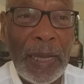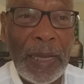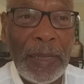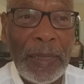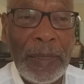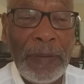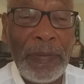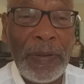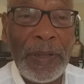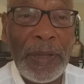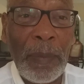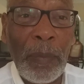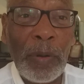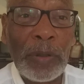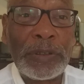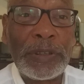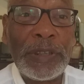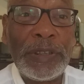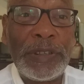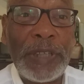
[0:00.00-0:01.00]
even the
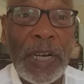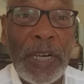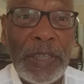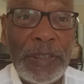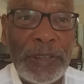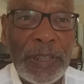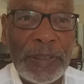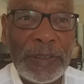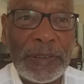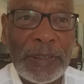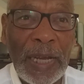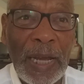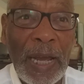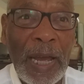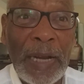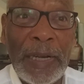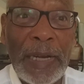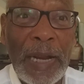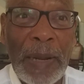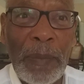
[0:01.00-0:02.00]
most intelligent,
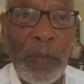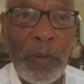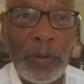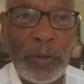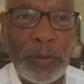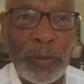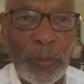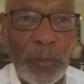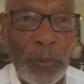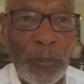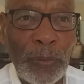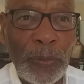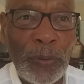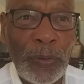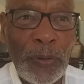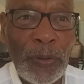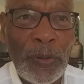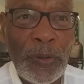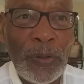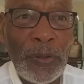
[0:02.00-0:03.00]
are unable to.
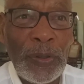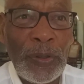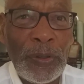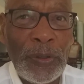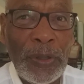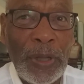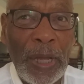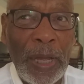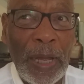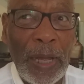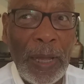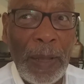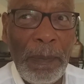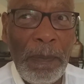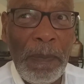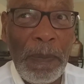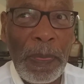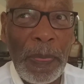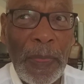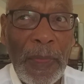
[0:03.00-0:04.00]

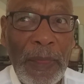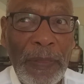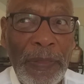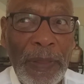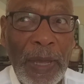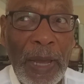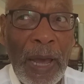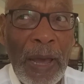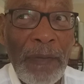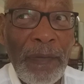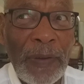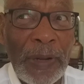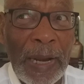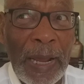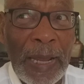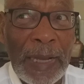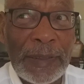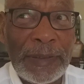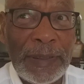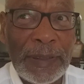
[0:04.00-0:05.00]
There are
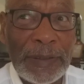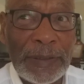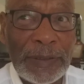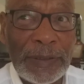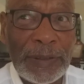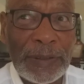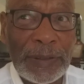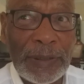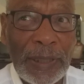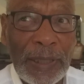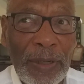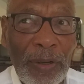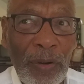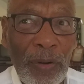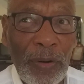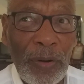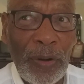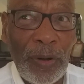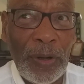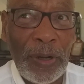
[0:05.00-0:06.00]
varieties
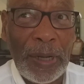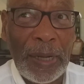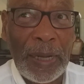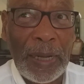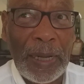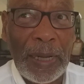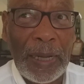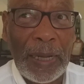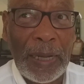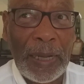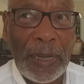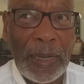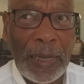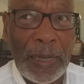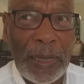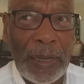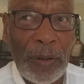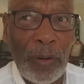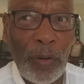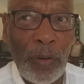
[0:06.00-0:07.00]

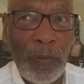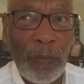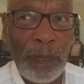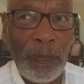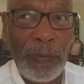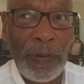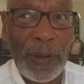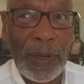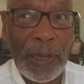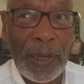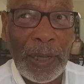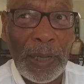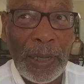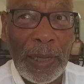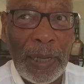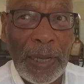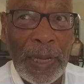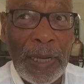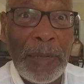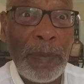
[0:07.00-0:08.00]
of
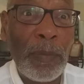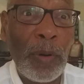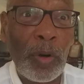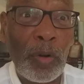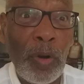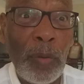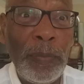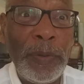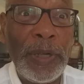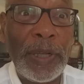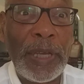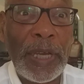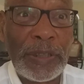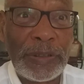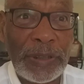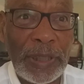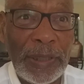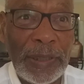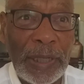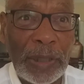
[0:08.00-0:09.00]
animal
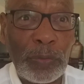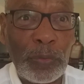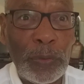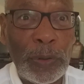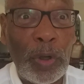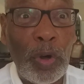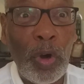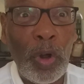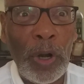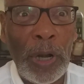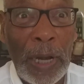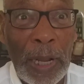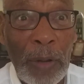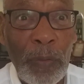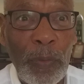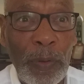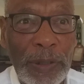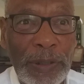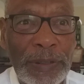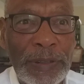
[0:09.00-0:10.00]
communication that we call
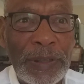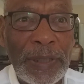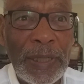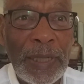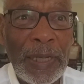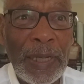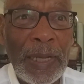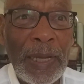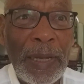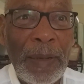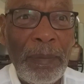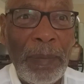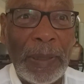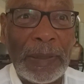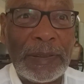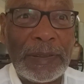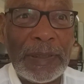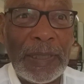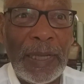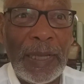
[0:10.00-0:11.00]
language,
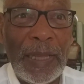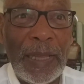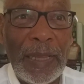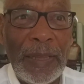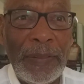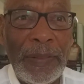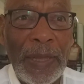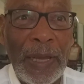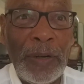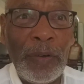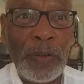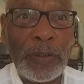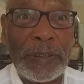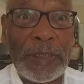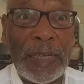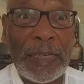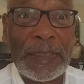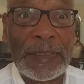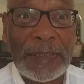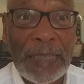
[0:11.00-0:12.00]
but they are not
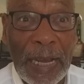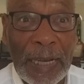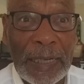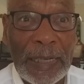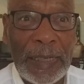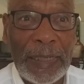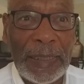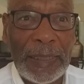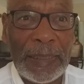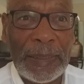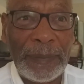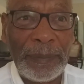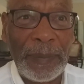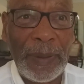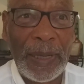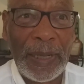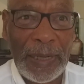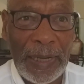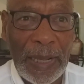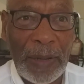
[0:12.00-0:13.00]
exactly
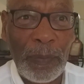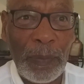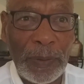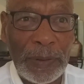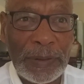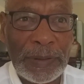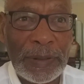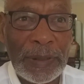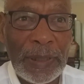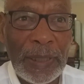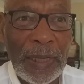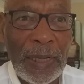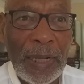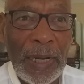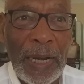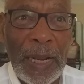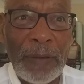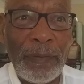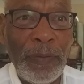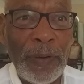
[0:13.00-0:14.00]
language.
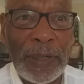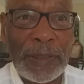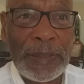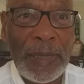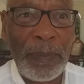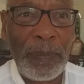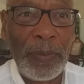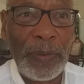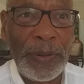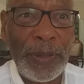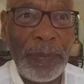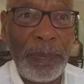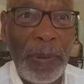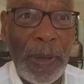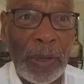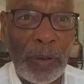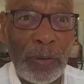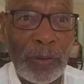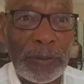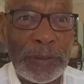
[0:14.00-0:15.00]
Like, for example, the
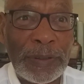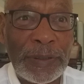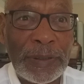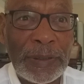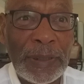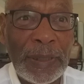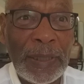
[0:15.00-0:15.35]
parrots